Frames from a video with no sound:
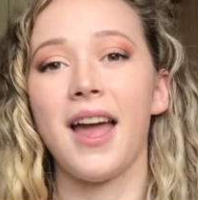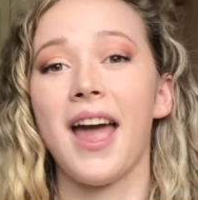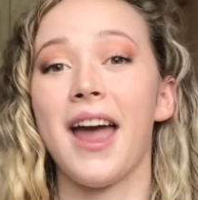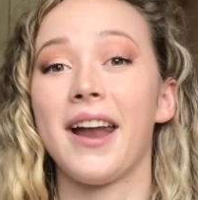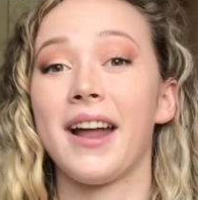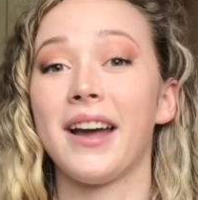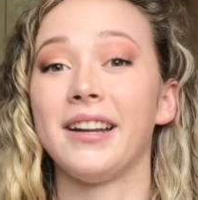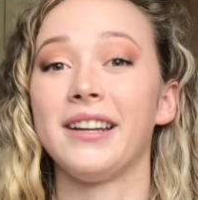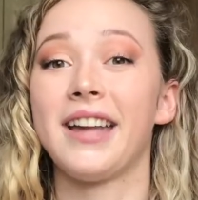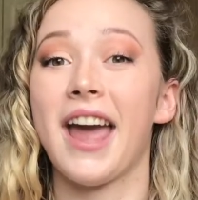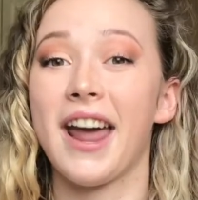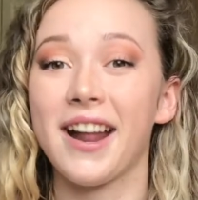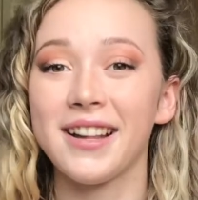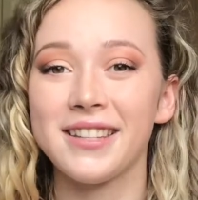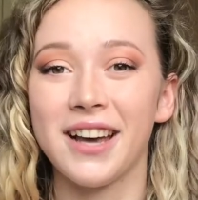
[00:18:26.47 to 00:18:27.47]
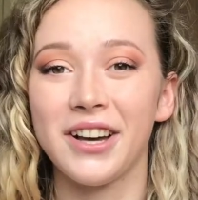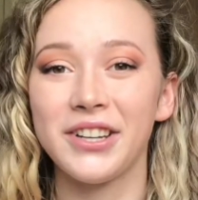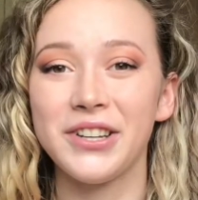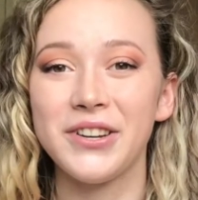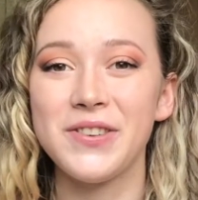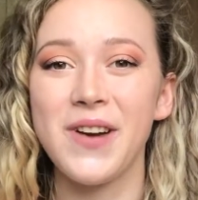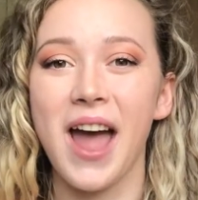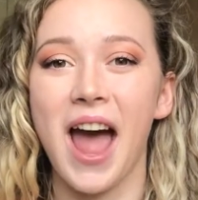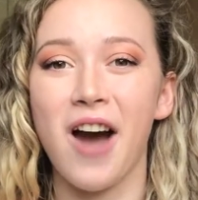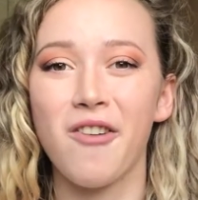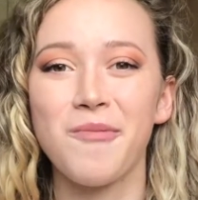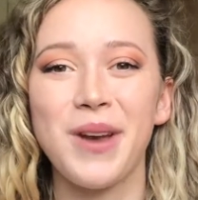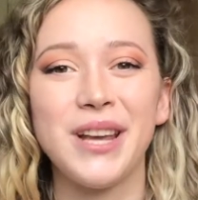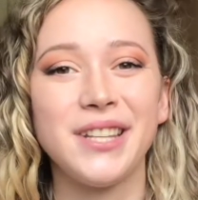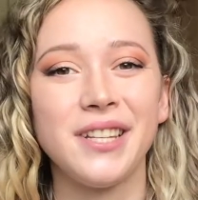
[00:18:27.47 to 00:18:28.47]
And I cannot tell you how
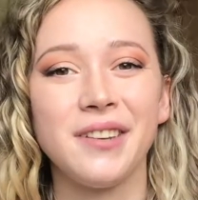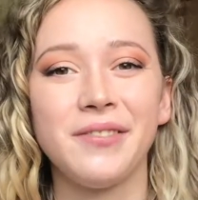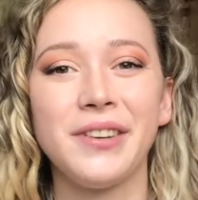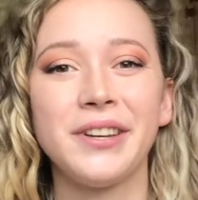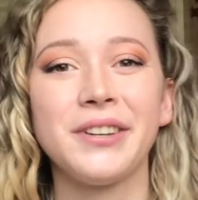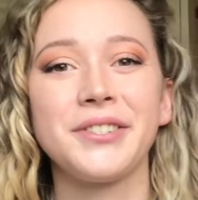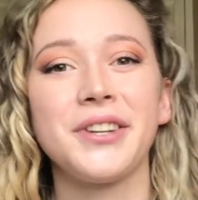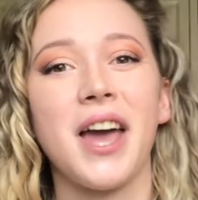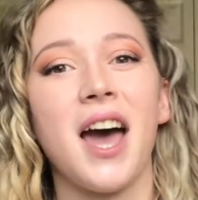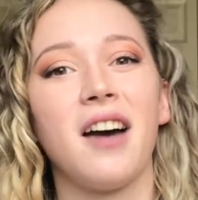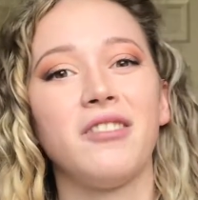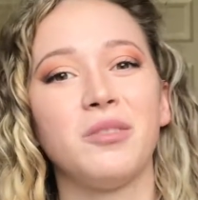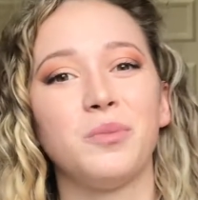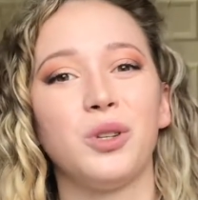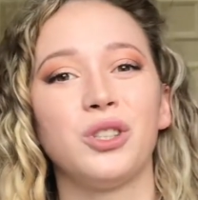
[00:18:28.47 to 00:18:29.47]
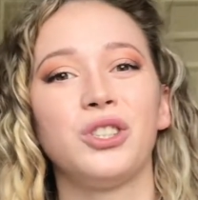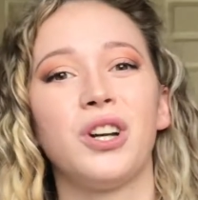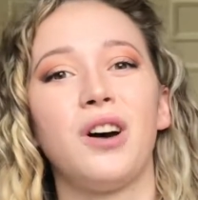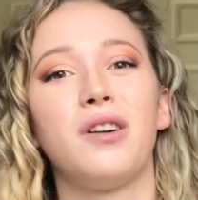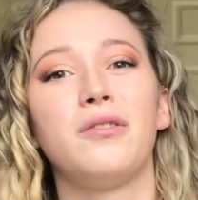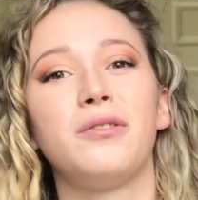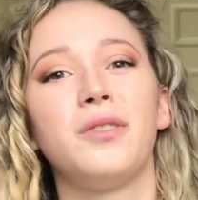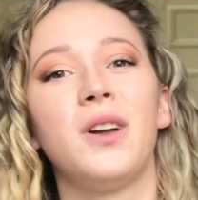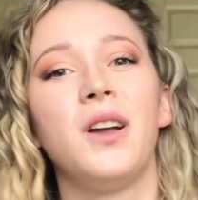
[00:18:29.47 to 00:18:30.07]
amazing it feels to have your bookshelf